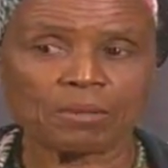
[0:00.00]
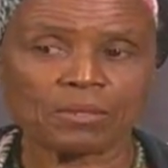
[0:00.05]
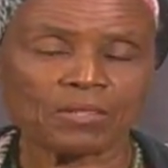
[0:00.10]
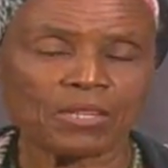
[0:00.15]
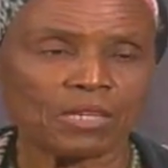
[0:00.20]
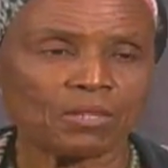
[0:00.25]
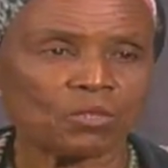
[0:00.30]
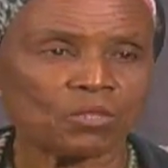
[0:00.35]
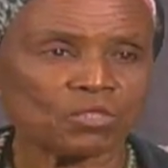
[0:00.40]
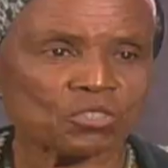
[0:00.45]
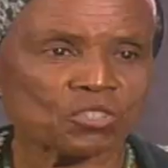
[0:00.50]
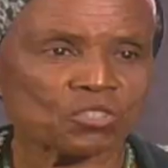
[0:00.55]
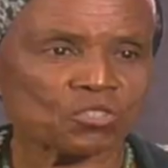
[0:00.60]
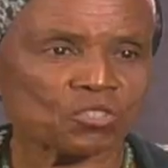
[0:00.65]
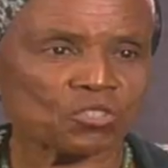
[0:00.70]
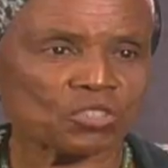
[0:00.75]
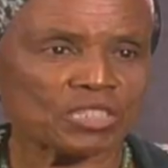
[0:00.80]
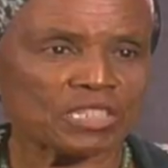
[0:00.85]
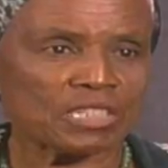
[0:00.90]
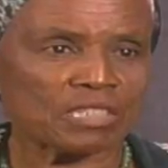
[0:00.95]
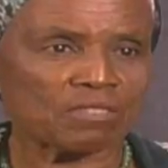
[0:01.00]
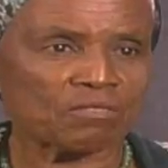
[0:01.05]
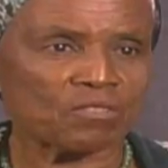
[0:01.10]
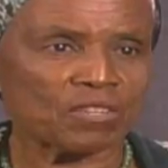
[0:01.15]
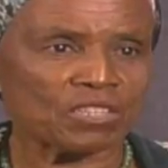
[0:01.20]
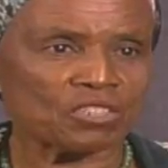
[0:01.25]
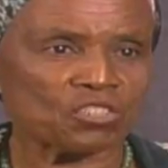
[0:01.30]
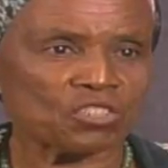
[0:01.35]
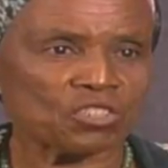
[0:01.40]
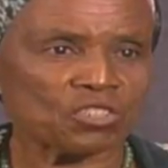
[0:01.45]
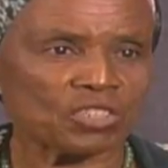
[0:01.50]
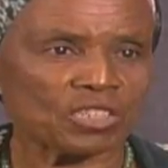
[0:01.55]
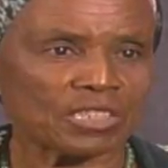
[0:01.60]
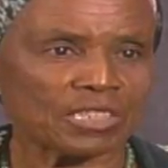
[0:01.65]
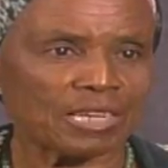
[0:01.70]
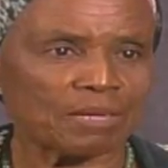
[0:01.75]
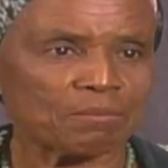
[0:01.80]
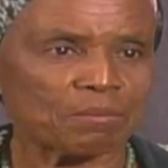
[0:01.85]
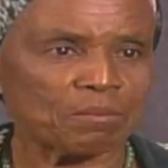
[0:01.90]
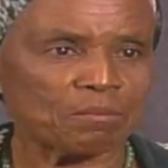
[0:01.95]
But there are also certain interventions that
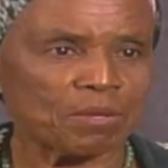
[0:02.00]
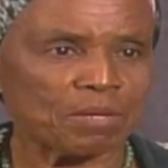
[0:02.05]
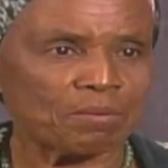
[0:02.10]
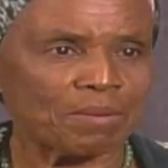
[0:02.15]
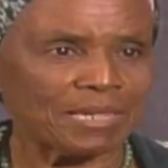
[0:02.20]
can be made